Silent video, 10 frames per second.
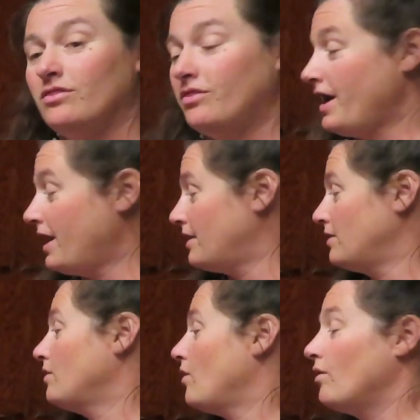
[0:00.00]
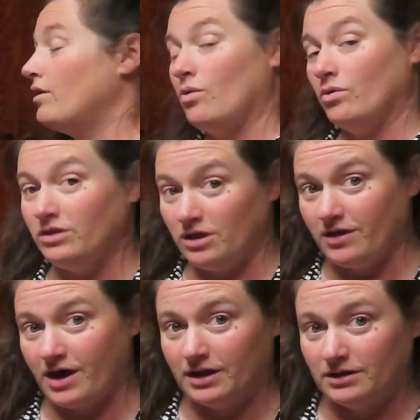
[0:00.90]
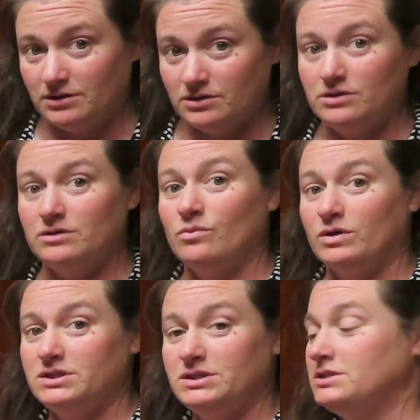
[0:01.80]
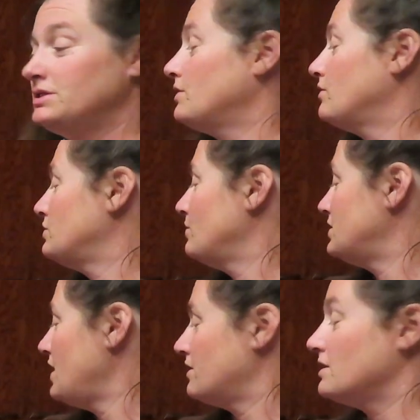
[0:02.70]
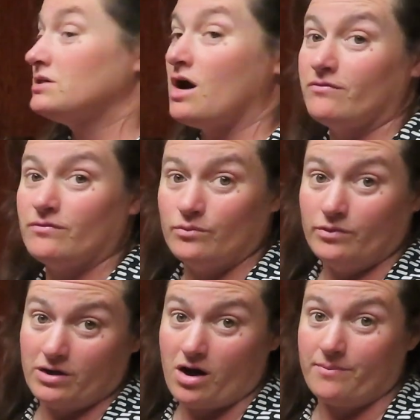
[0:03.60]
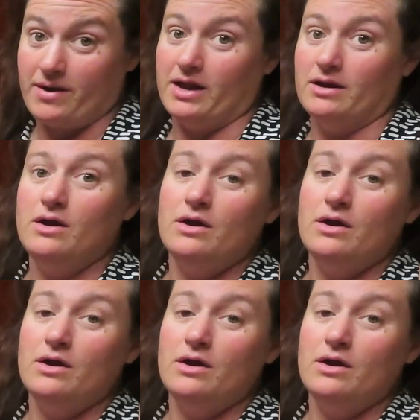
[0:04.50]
Then, and only then, once it's at 0, do we take this off with a hot pad.